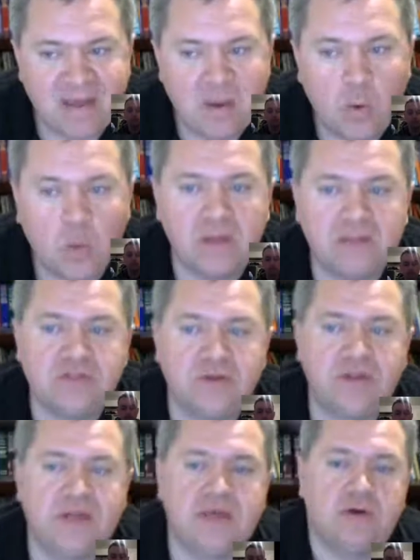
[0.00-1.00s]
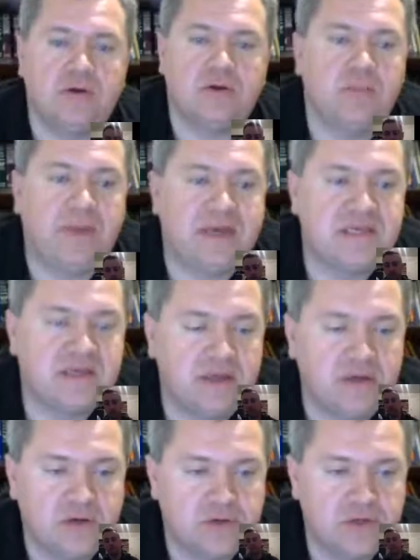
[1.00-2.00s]
Well, so that you're basically
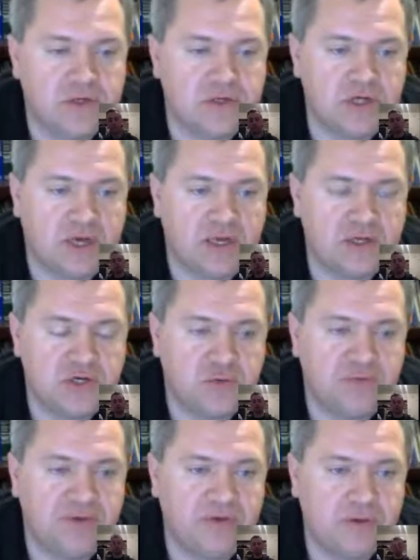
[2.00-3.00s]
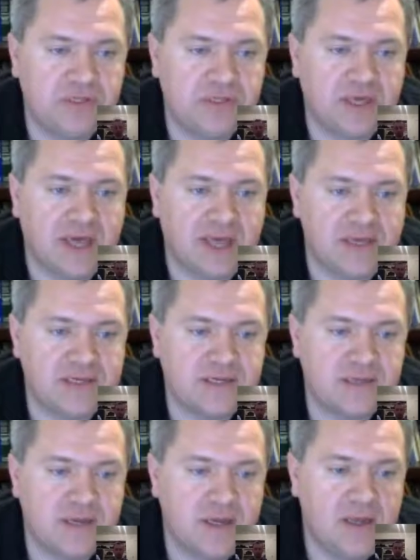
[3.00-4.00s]
the judge reviews the case
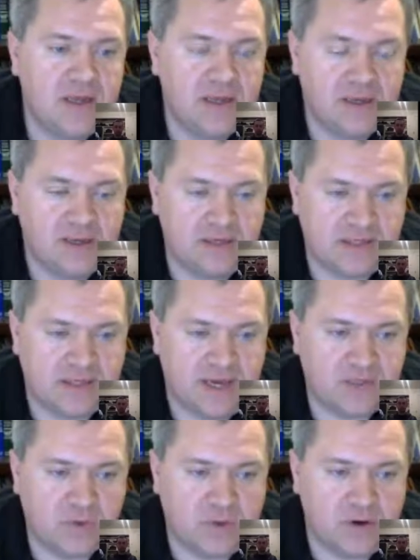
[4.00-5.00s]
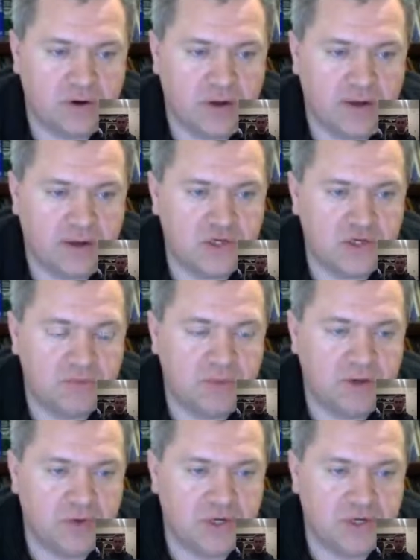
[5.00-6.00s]
and decides whether or not it should be
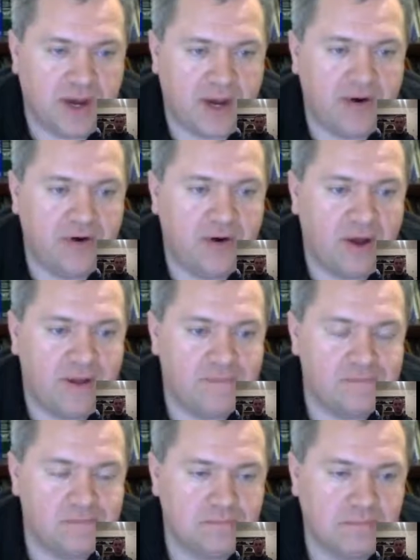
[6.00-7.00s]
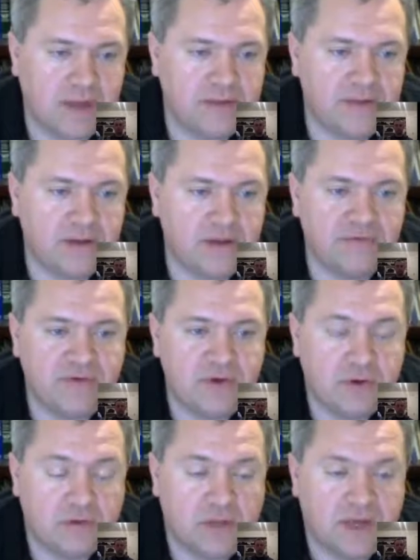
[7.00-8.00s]
retried or not. And then if you
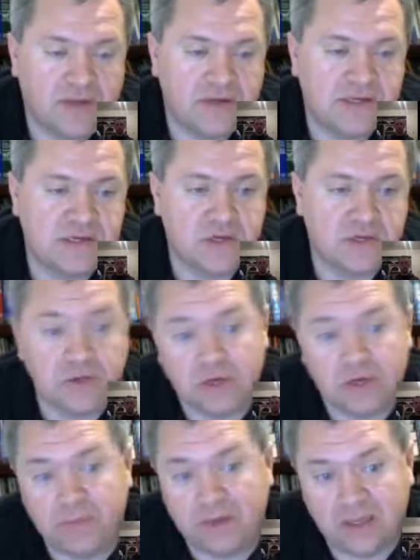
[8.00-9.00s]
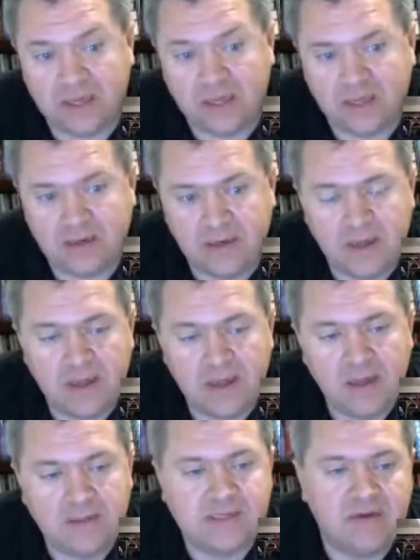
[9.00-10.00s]
don't like the decision, you can appeal again. The
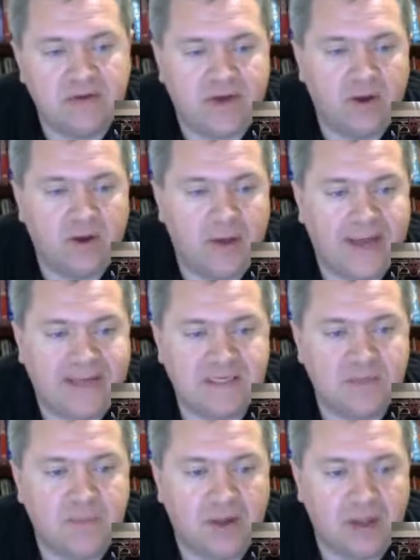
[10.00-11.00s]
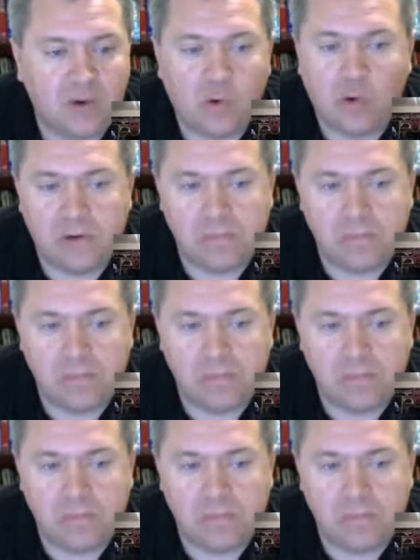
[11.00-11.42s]
state of Idaho has an appellate court.